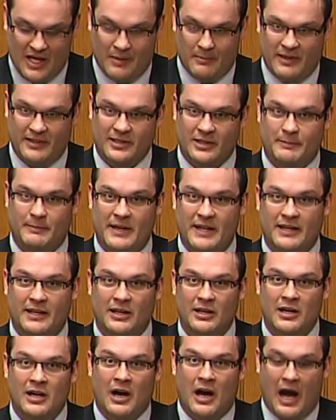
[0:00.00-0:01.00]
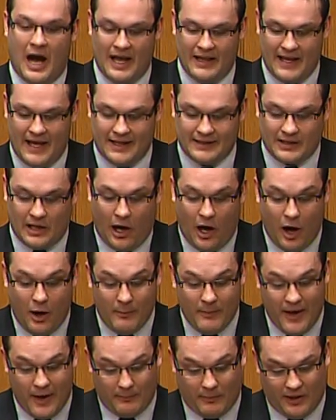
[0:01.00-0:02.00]
Mr. Speaker, I'll ask
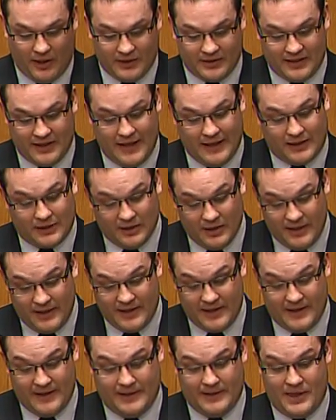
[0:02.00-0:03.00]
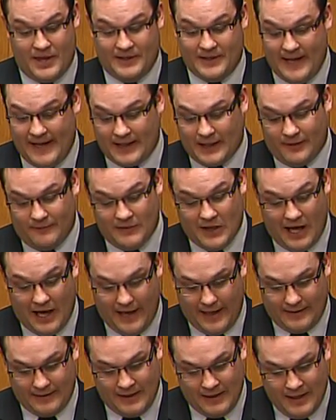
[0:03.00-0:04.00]
all members, including the
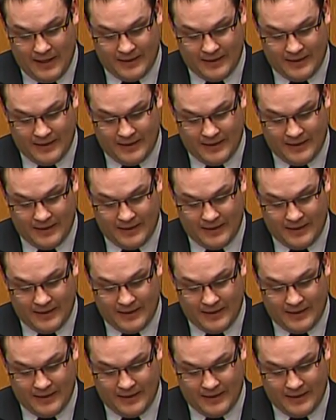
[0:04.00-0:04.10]
-9,